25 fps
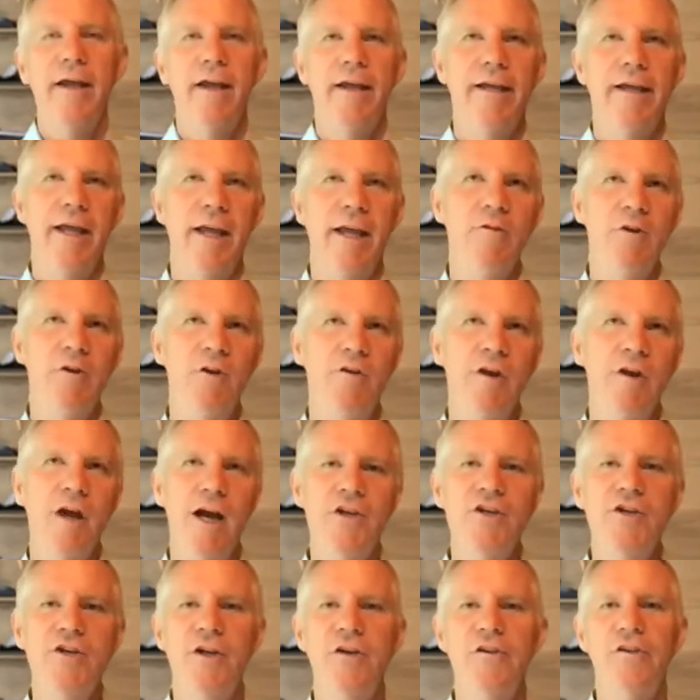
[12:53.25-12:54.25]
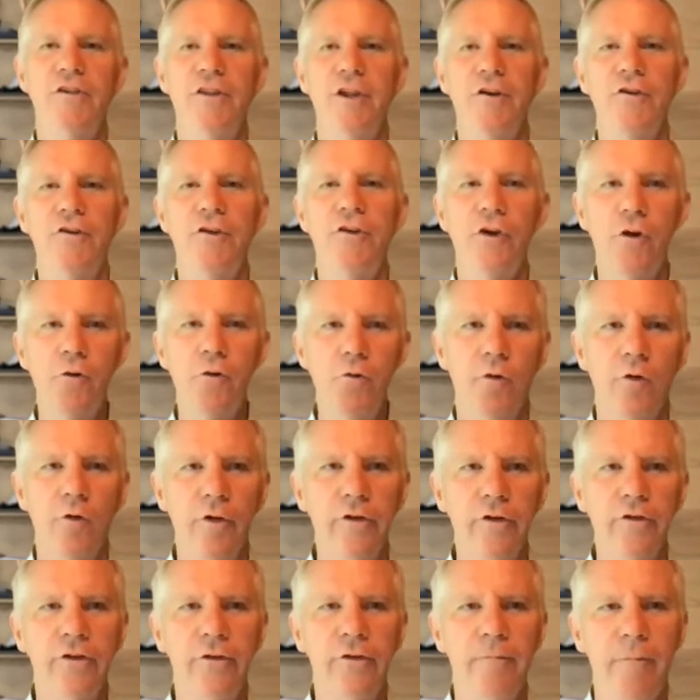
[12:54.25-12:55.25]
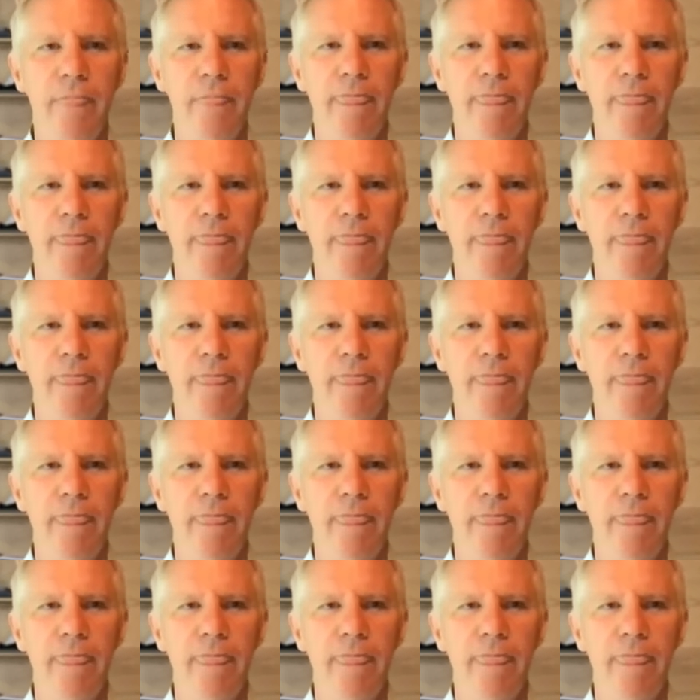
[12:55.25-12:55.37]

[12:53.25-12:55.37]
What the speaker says: gave you not just the tools,